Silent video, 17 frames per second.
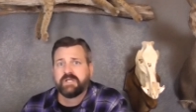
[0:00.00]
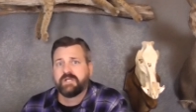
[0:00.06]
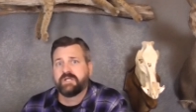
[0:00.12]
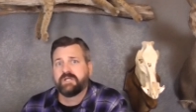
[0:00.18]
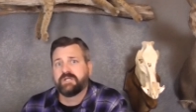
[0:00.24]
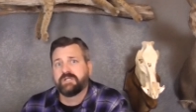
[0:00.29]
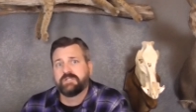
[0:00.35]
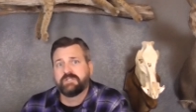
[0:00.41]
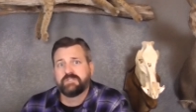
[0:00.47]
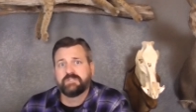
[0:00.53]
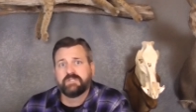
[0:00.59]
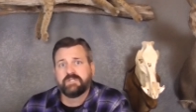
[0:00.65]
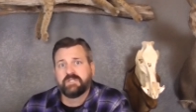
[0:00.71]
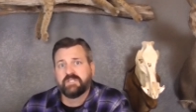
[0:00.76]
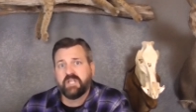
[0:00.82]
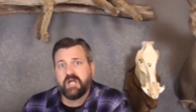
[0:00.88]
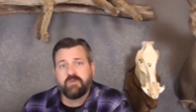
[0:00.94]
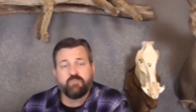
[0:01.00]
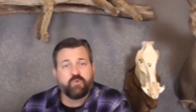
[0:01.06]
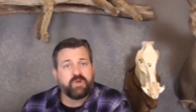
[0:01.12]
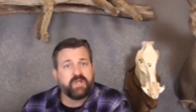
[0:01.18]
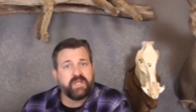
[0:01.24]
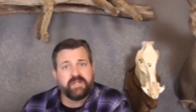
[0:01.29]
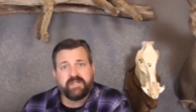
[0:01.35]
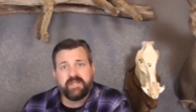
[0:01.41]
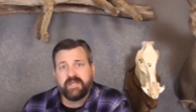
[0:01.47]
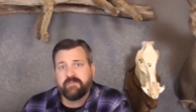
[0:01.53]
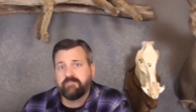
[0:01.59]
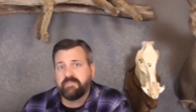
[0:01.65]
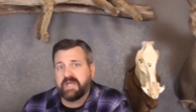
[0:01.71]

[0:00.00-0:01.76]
A lot more head-to-head